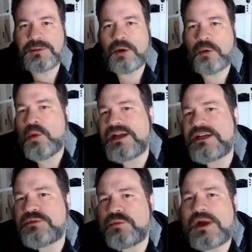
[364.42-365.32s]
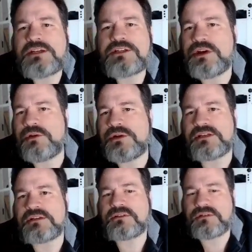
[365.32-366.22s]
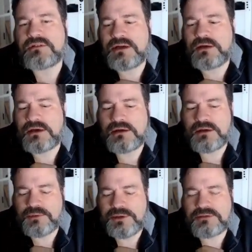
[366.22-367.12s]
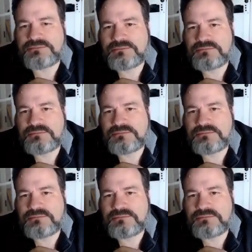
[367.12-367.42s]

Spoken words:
about why did you go into this arena?